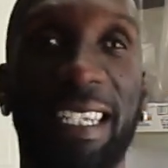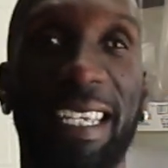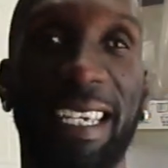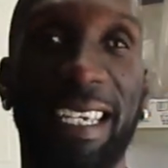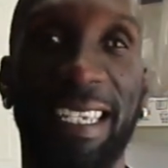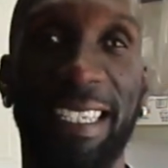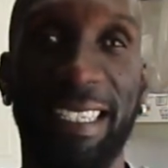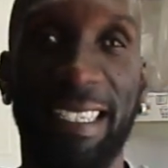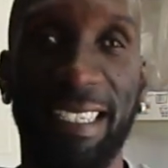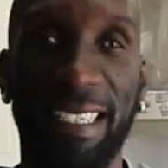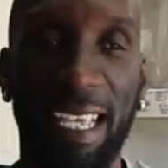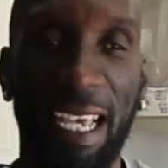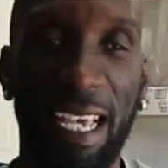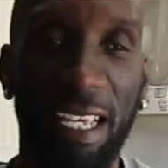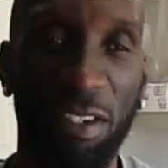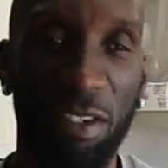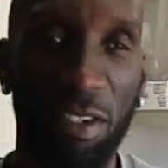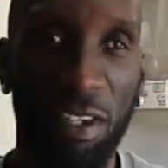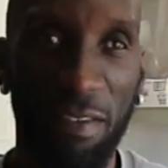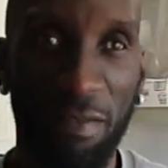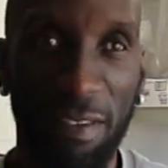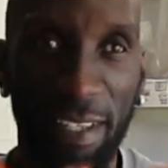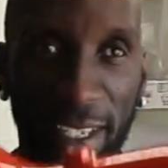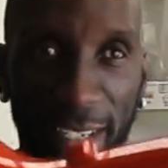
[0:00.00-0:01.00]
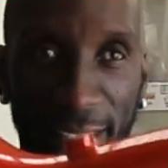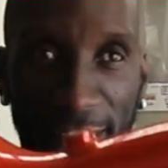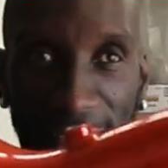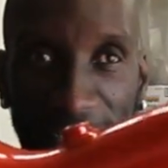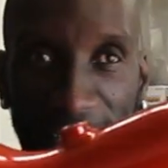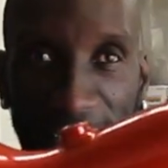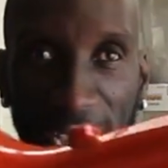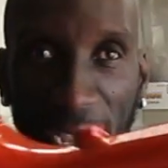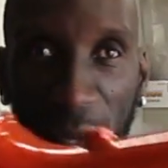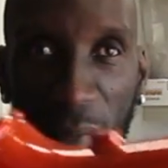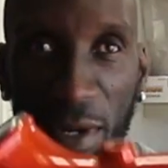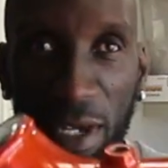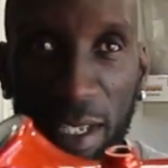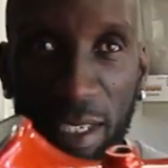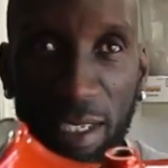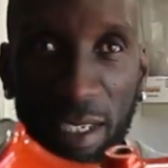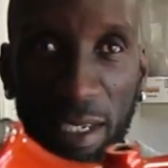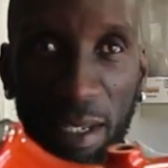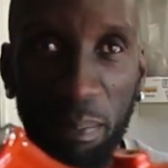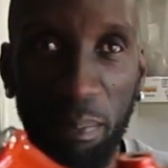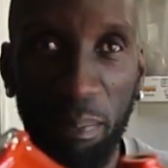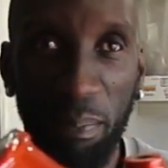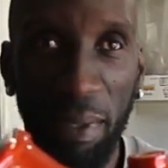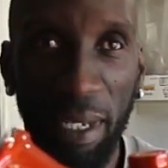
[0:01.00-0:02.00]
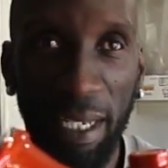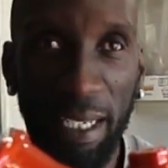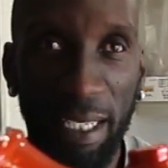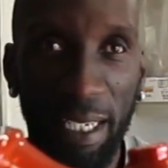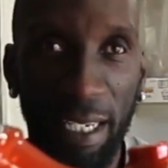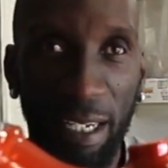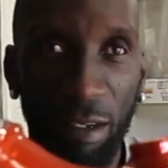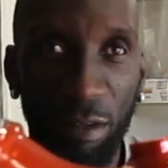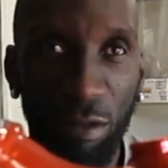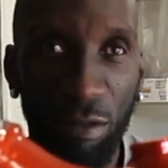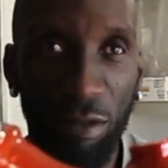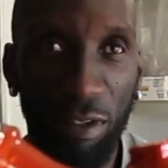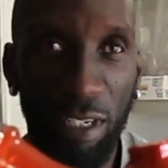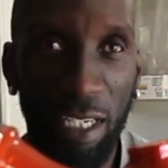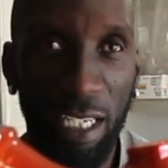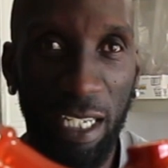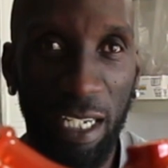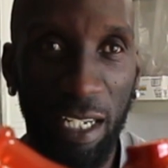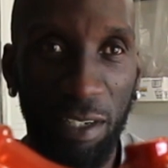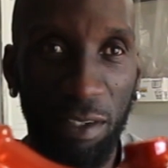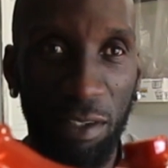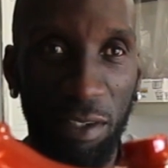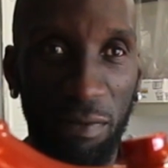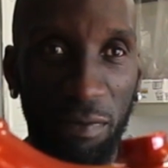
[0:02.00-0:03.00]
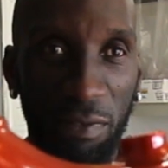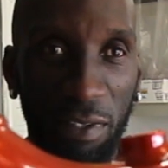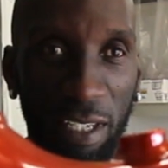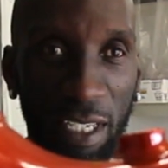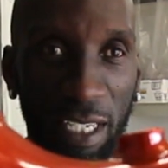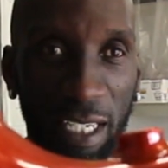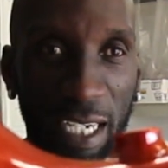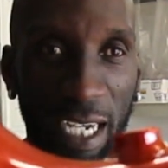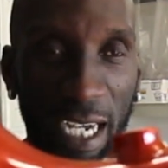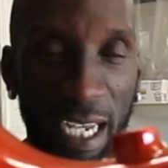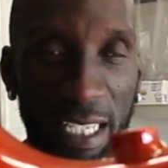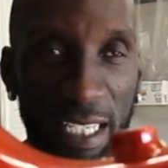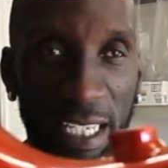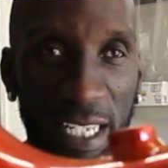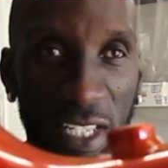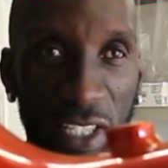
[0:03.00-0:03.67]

this. I don't know if the camera is gonna pick it up really good for you guys.